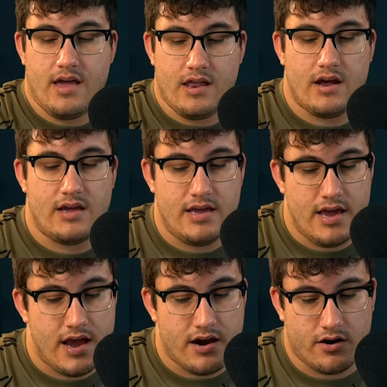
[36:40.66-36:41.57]
in a
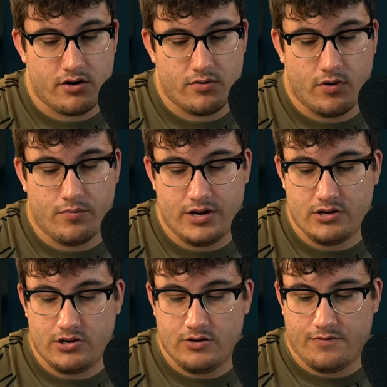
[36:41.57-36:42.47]
year, what we can
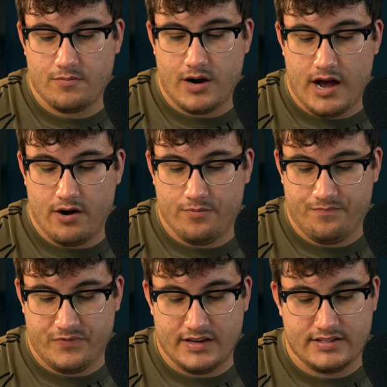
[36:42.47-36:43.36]
do from now
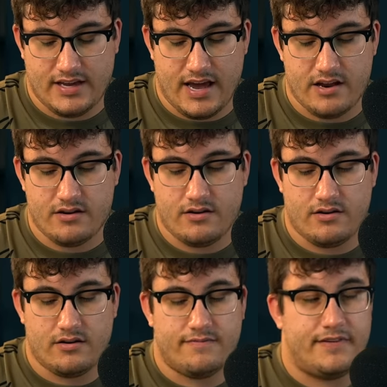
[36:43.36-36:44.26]
is, again,
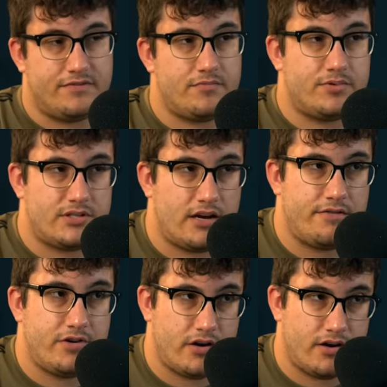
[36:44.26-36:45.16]
fifty percent
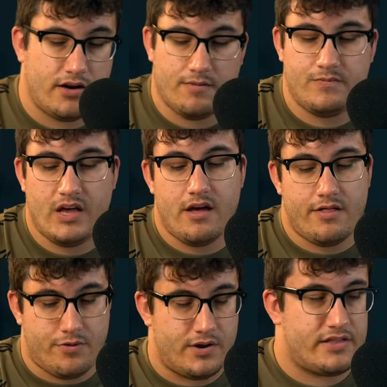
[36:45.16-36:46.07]
of your income,
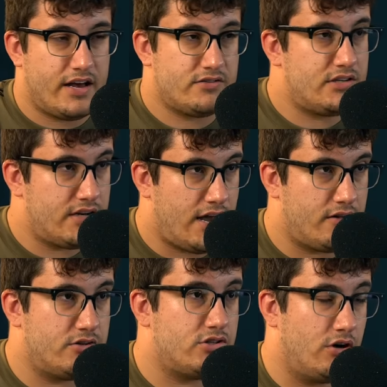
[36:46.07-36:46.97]
three thousand
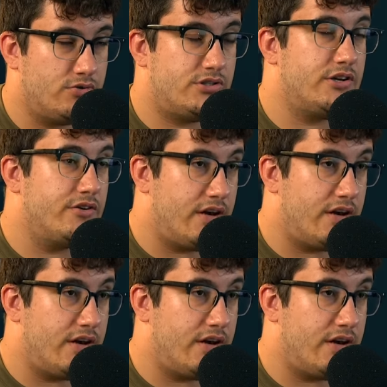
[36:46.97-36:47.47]
dollars goes to your